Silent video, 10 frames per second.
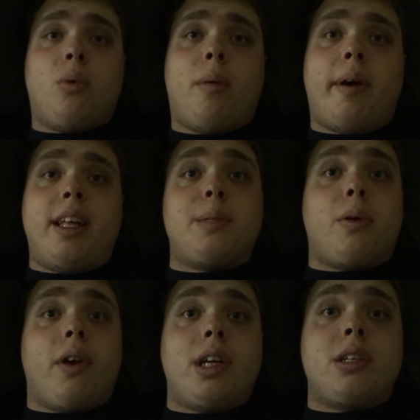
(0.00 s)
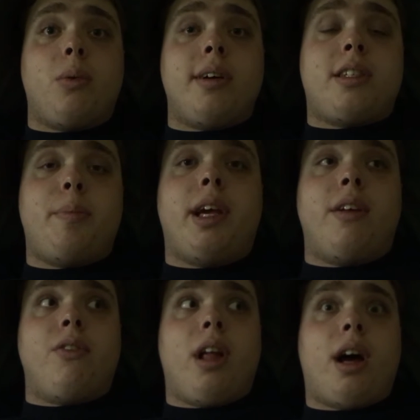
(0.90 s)
what my inspiration was to
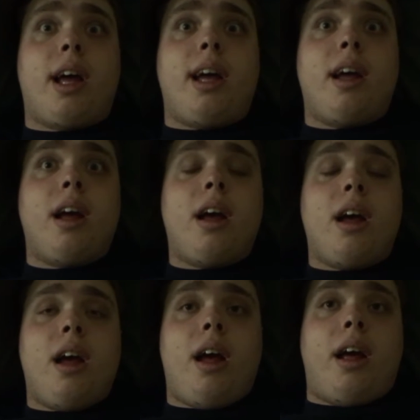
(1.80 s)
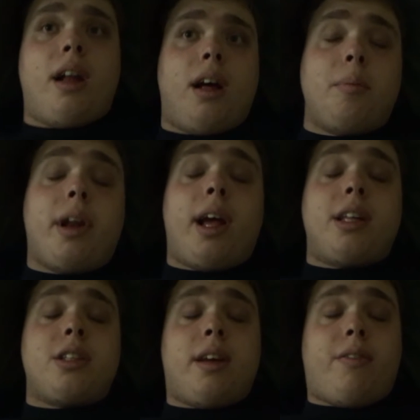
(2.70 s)
begin vlogging, and uh, I'm gonna
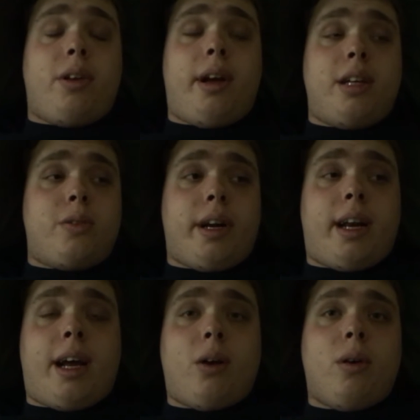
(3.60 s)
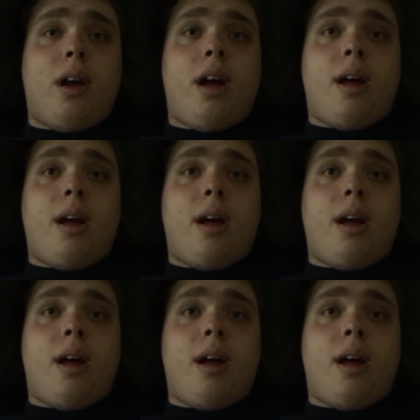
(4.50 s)
answer that for you guys right now.